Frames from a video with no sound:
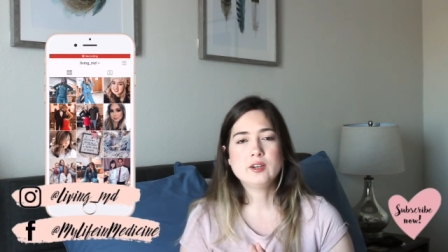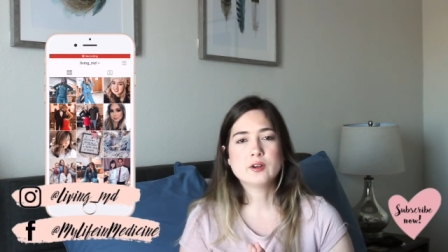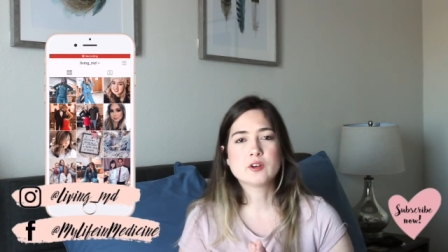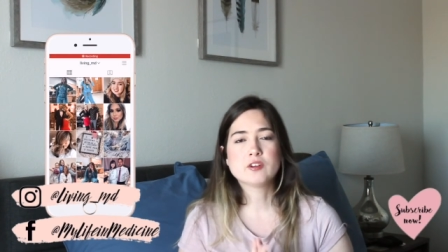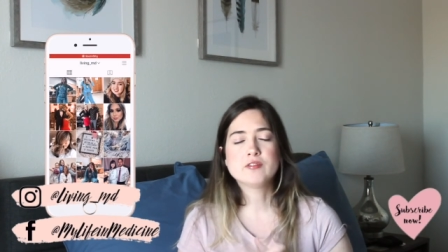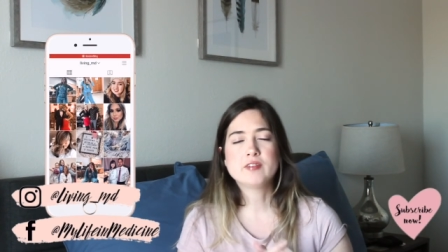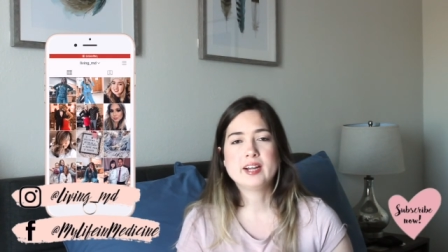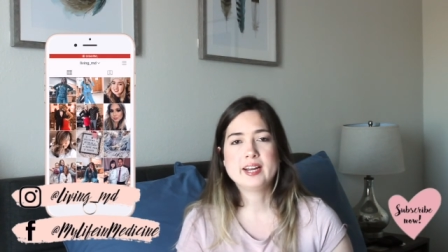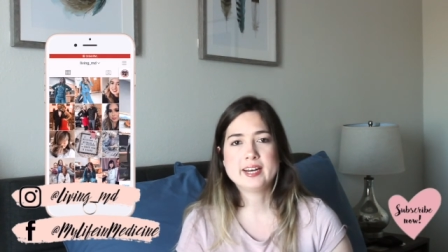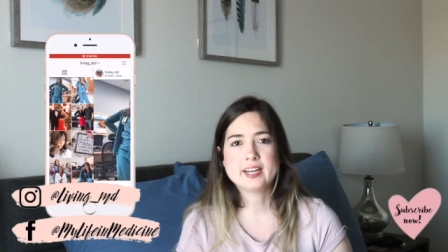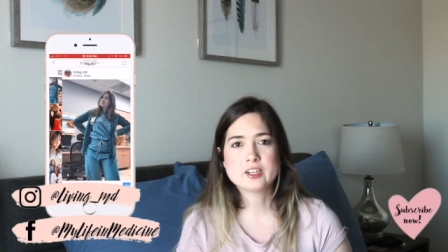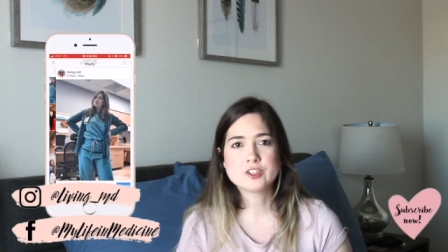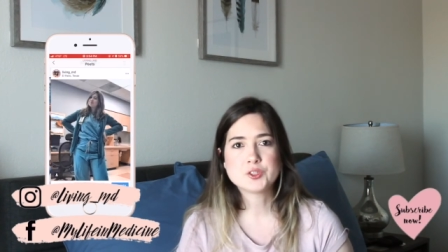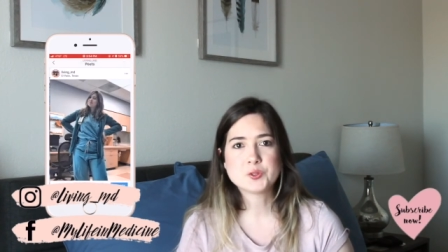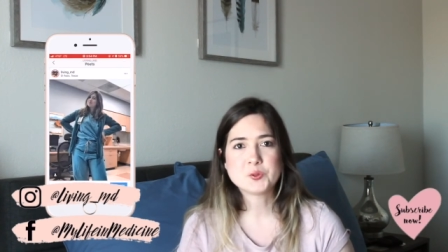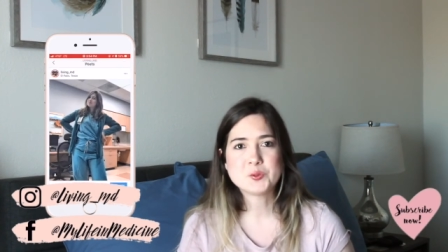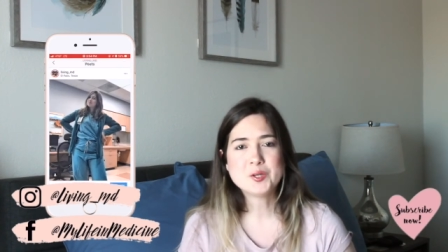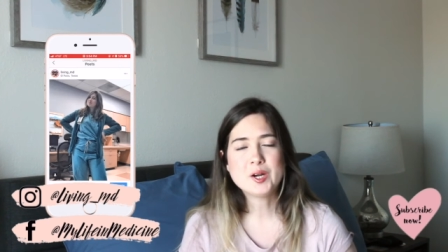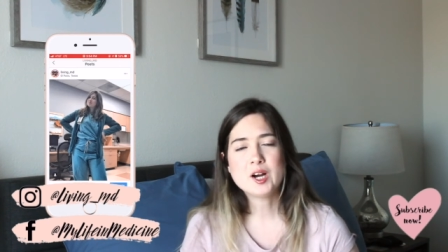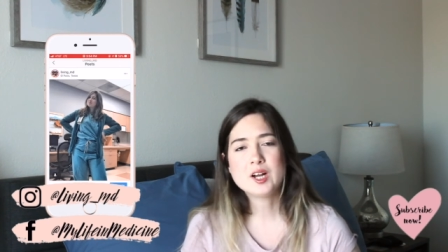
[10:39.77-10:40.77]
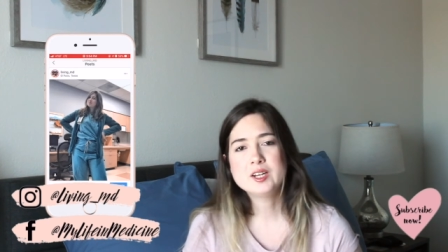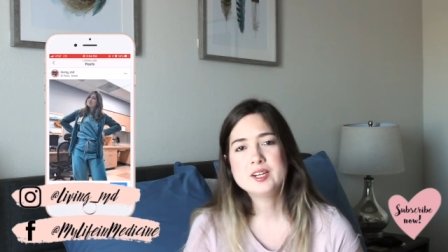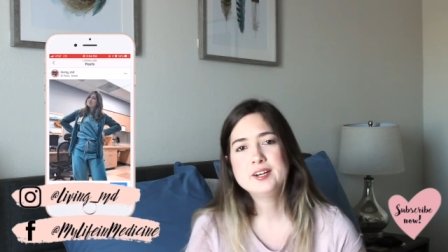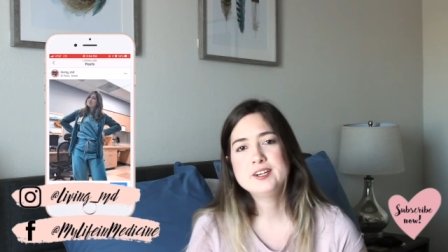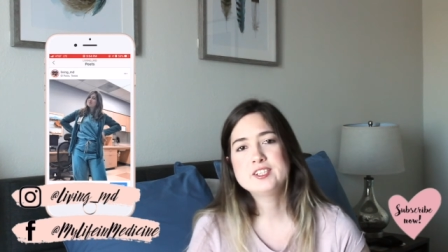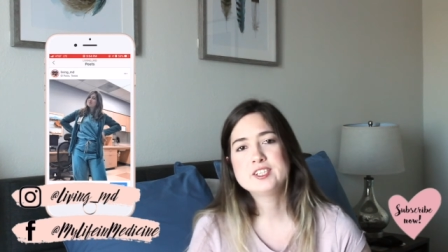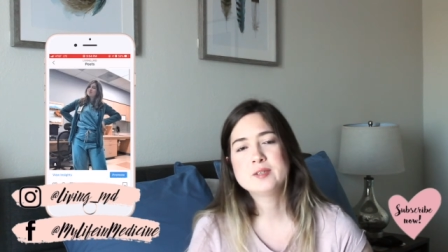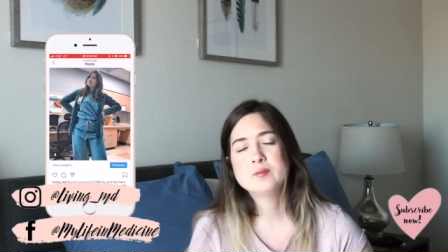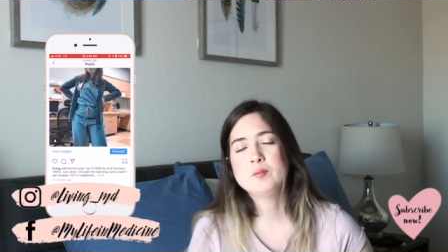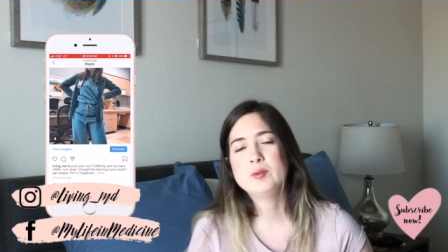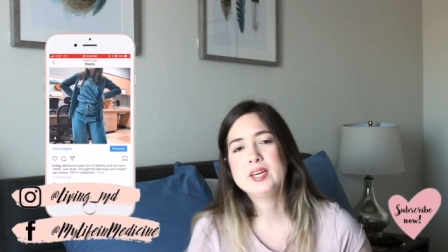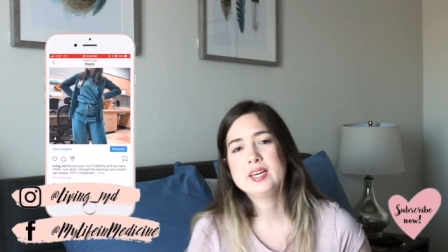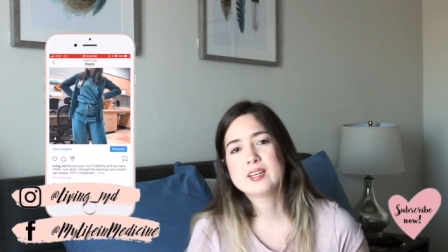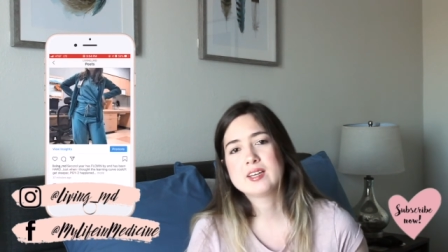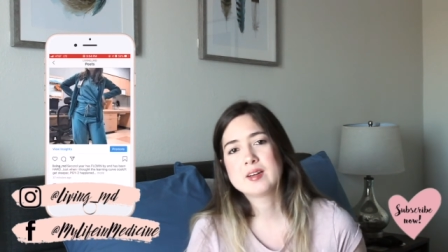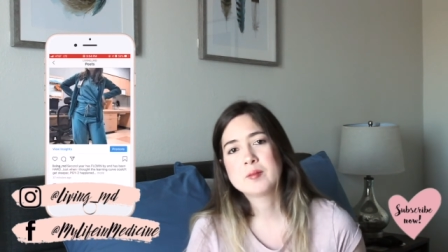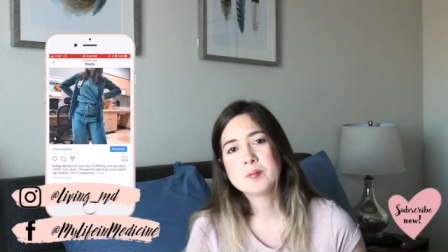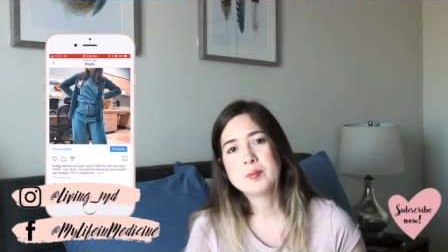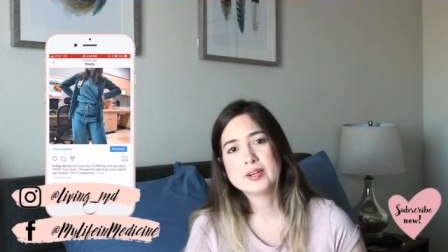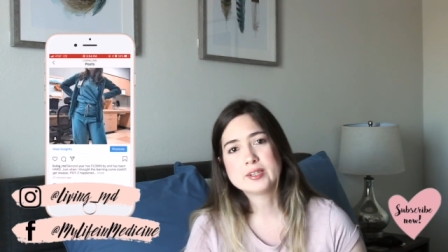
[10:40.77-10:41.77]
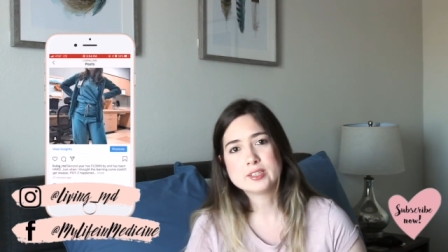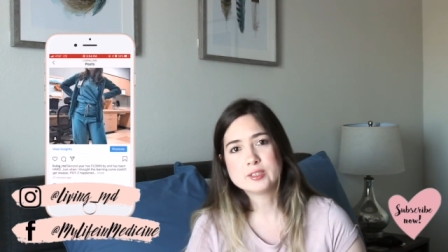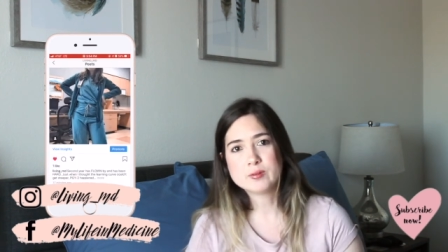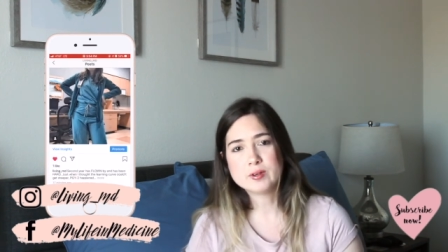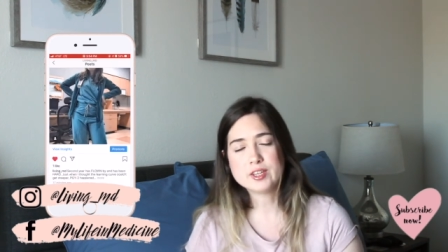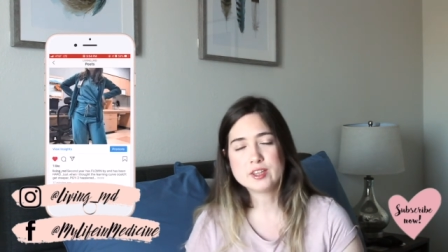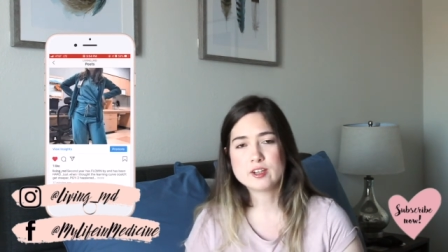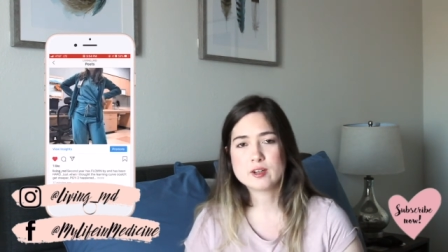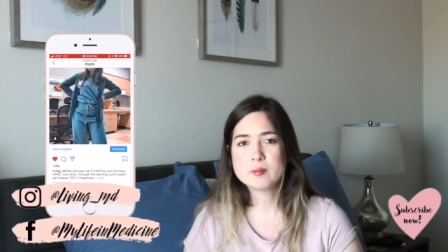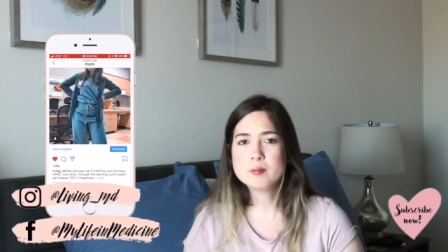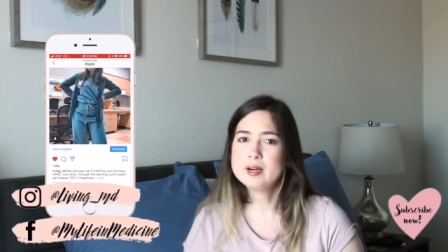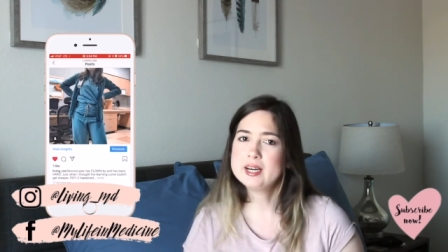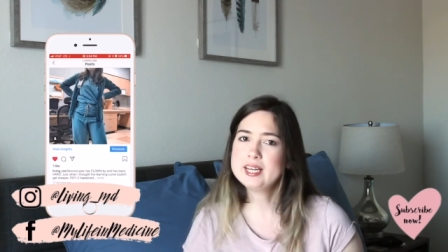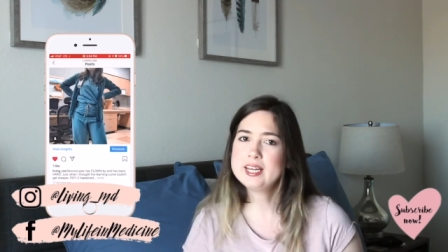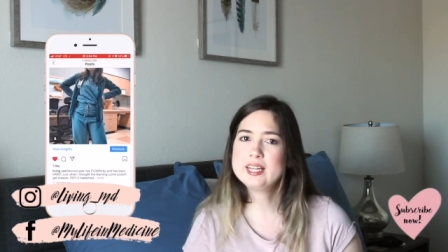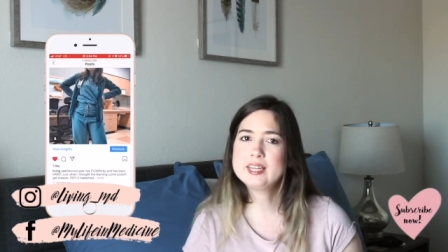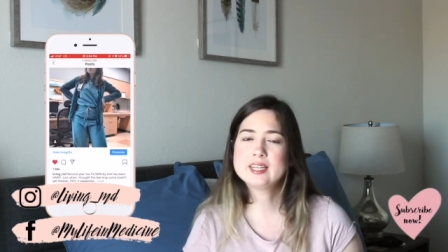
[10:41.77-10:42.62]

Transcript: your financial knowledge and being better with your money,